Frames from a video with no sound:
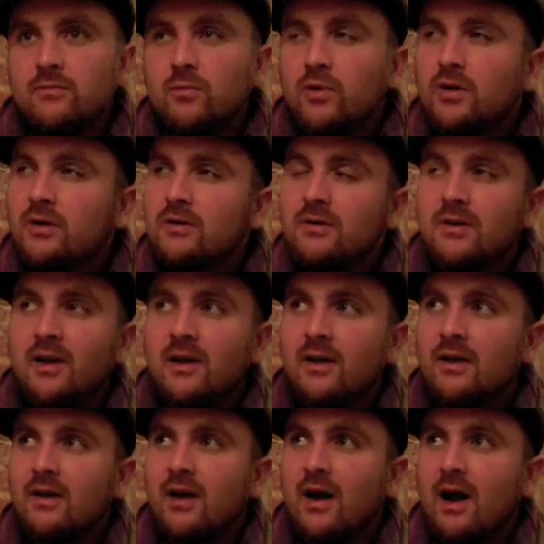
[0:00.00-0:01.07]
Well,
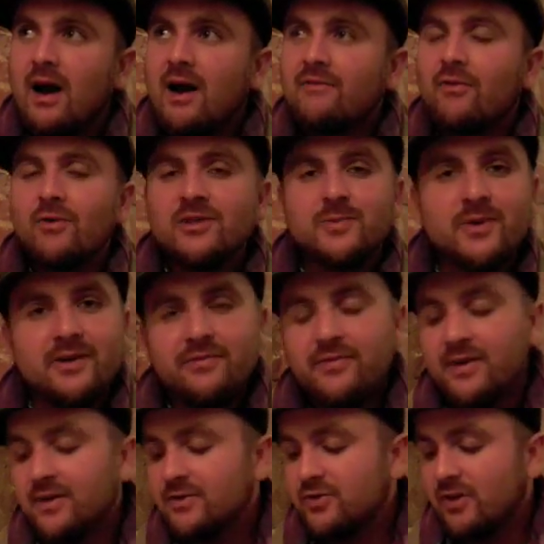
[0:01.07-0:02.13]
I've always been a
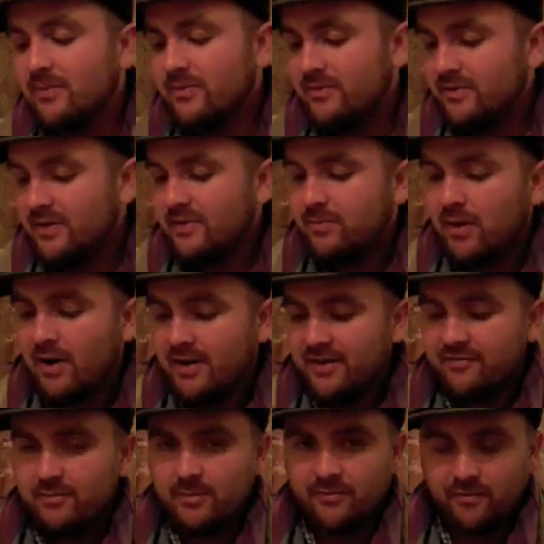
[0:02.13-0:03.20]
finger drummer. Probably
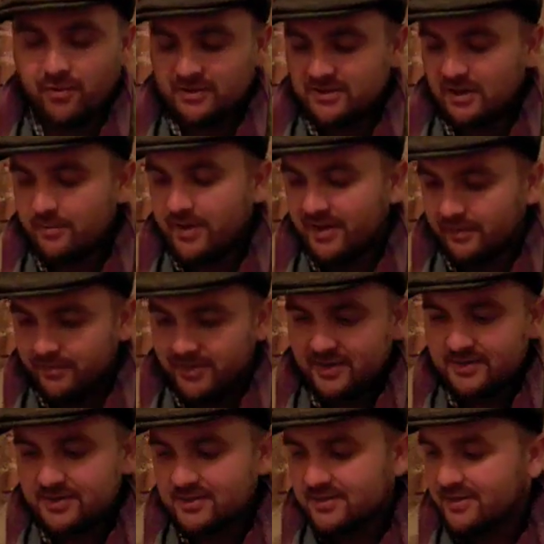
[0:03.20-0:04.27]
even before I started making
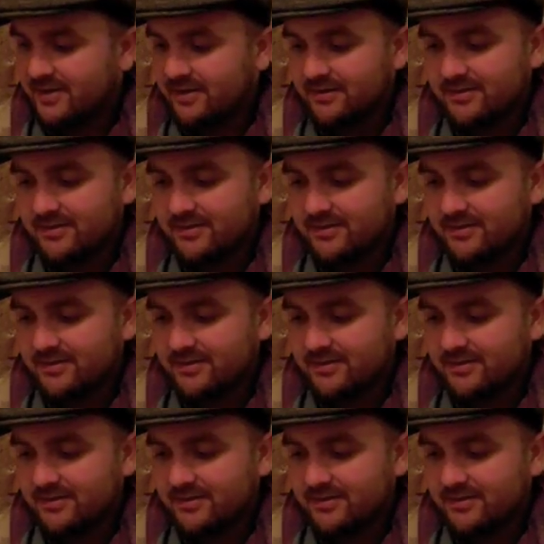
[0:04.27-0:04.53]
beats, just like.